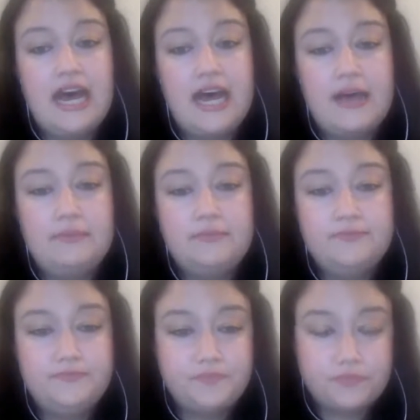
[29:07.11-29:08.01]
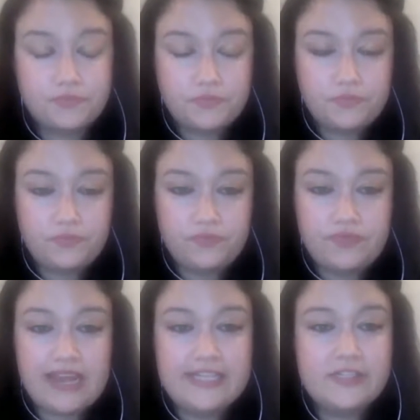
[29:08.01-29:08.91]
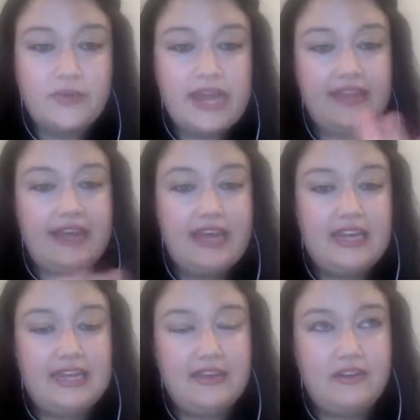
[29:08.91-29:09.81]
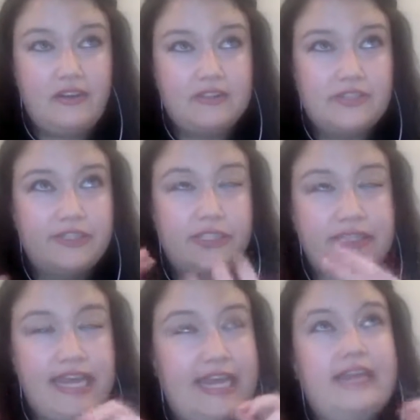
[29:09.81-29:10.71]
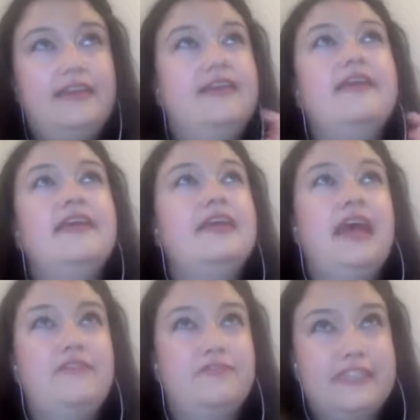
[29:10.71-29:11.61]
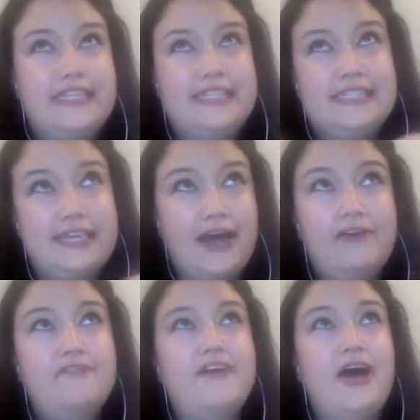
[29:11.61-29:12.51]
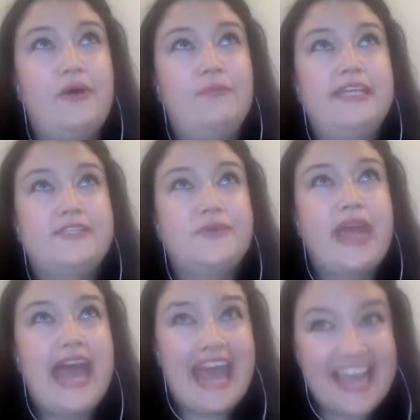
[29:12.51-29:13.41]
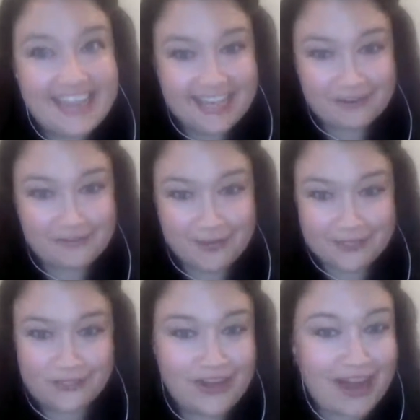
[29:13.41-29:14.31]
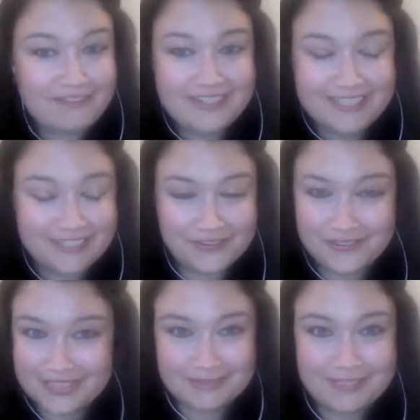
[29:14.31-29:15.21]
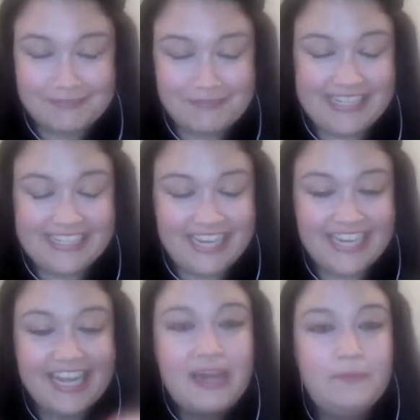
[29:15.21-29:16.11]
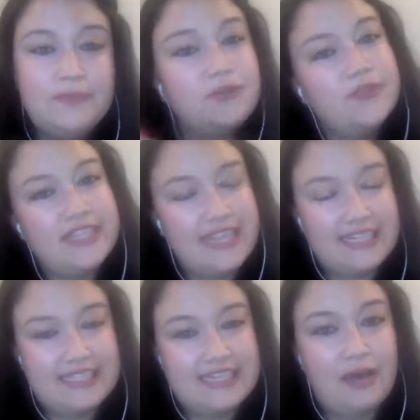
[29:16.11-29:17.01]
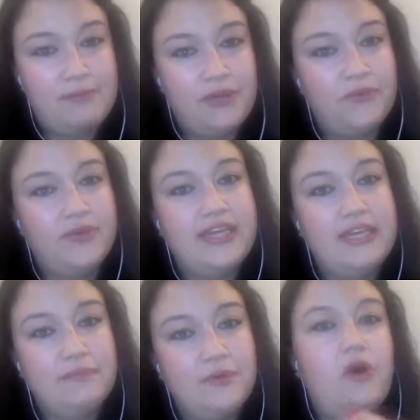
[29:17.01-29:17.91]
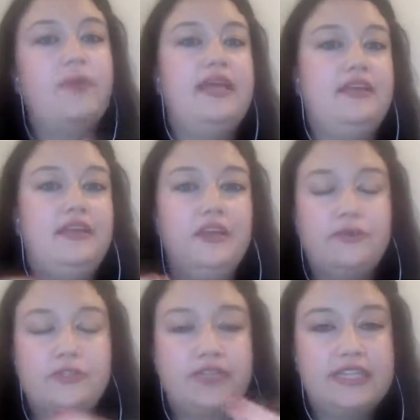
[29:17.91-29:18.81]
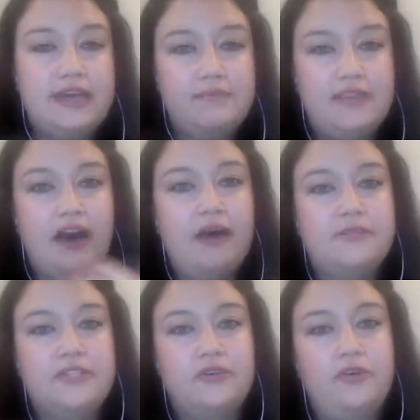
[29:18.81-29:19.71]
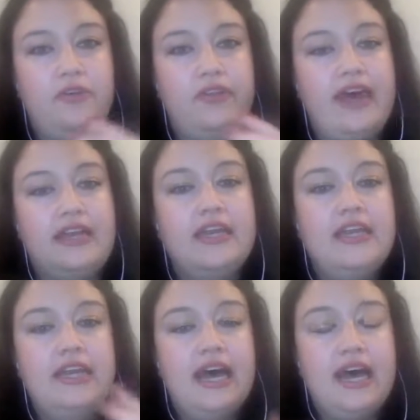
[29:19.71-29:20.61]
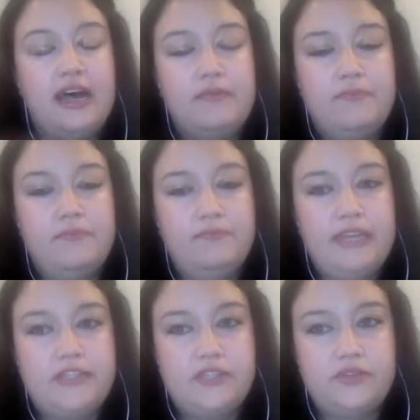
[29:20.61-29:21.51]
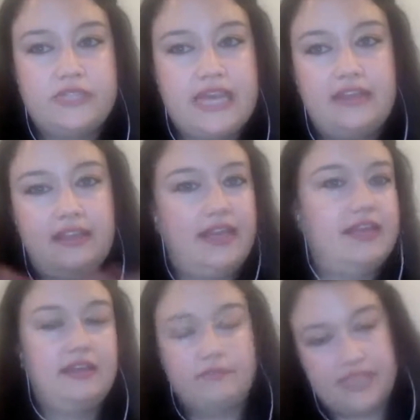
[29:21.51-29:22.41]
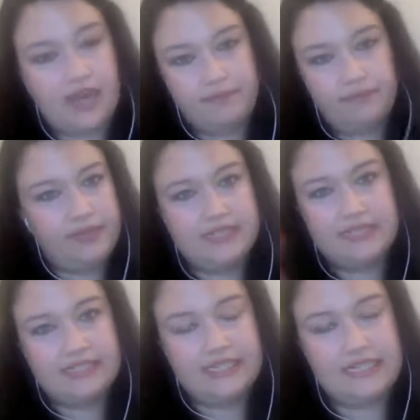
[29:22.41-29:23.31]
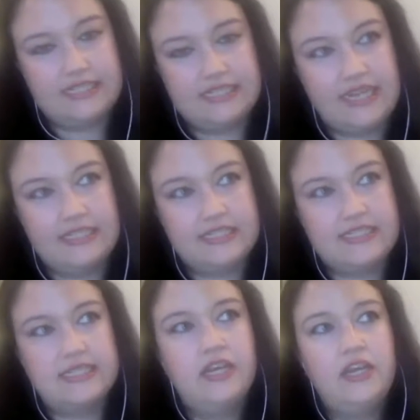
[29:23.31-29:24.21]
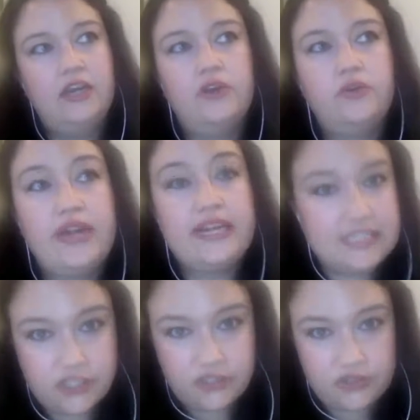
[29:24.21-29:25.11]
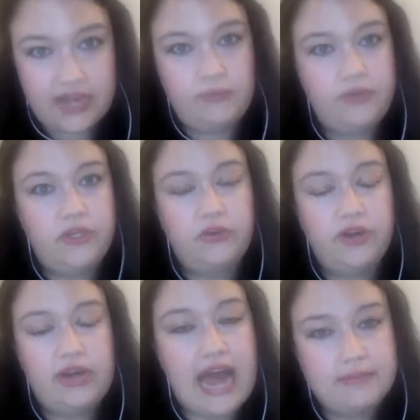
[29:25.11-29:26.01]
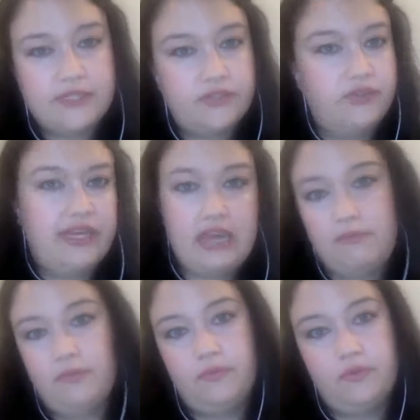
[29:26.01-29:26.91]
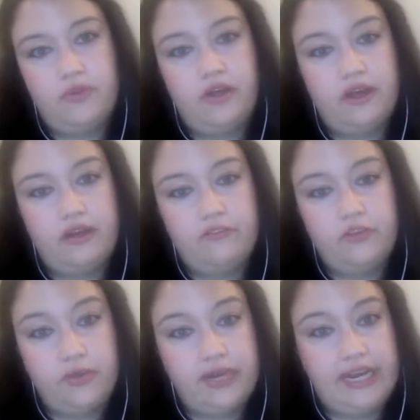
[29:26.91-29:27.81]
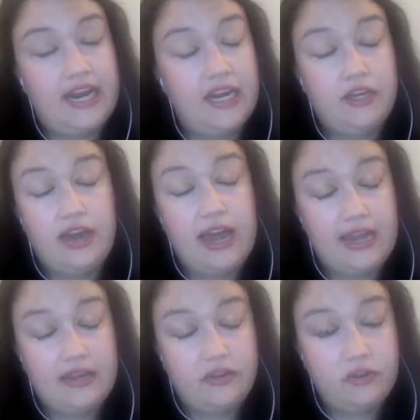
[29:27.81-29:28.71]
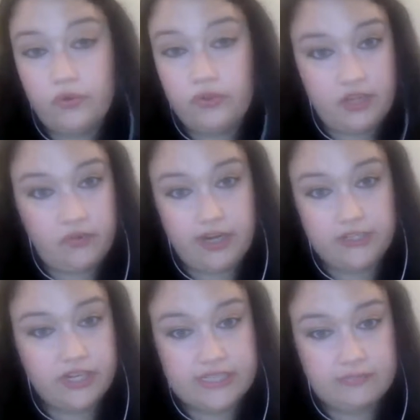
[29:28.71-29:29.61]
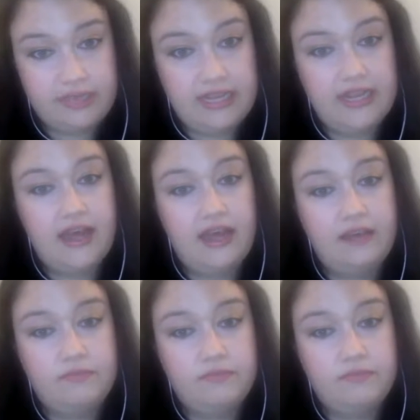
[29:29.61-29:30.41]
And it's okay that, also, I just can't emphasize this enough. It's okay that your first draft isn't going to be amazing, but don't let that stop you. Keep going. Don't let that be the obstacle that makes you say, gives up, because it's crazy to do that when you are absolutely capable of doing it. And I know that you are. Trust me.